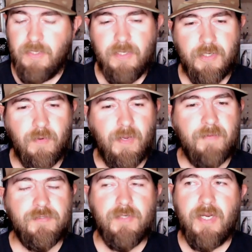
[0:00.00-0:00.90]
you don't
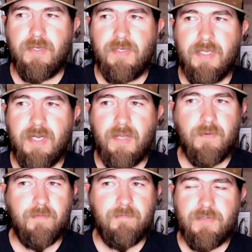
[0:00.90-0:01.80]
have to drag your kid out
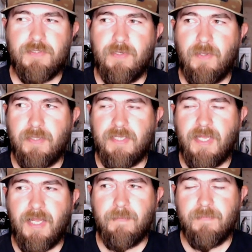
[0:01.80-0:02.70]
going fishing all the
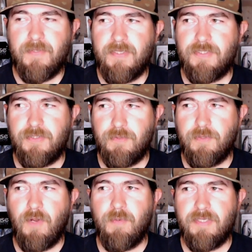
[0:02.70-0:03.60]
time. He said, you'll
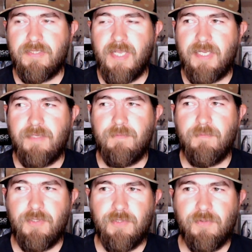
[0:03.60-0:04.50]
know when to take him
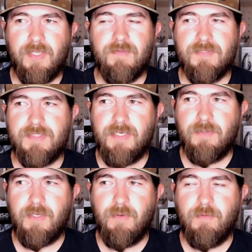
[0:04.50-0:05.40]
when you leave and say
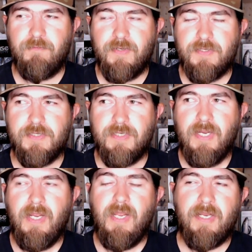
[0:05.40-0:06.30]
you're going fishing. And
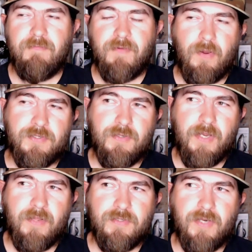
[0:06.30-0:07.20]
he follows you
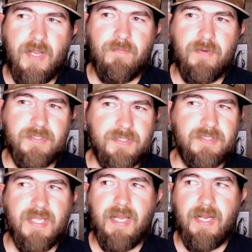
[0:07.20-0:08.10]
out in the driveway and says,
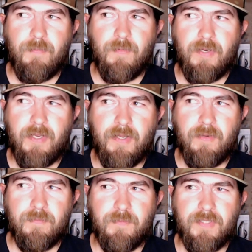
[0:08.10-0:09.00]
Dad, I want to
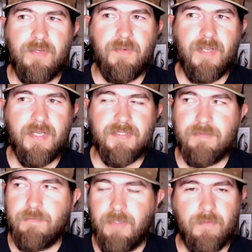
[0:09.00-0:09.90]
go without you asking.
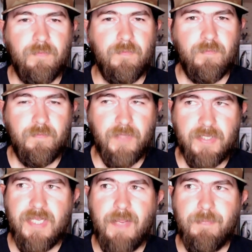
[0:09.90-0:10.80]
Well,
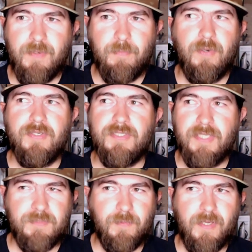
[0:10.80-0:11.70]
that's happened to Brooks, and
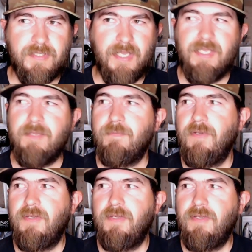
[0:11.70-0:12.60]
that's when I take him.
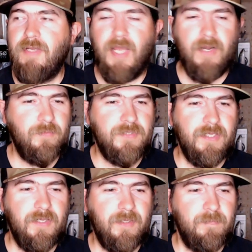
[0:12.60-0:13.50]
I don't
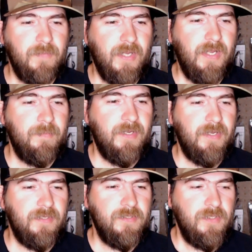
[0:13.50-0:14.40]
tell him, hey,
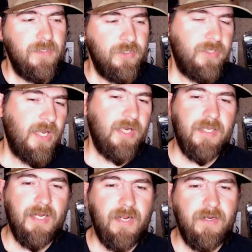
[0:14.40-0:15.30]
man, you got to
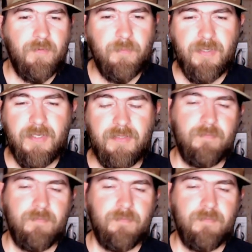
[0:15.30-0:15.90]
get out here with me.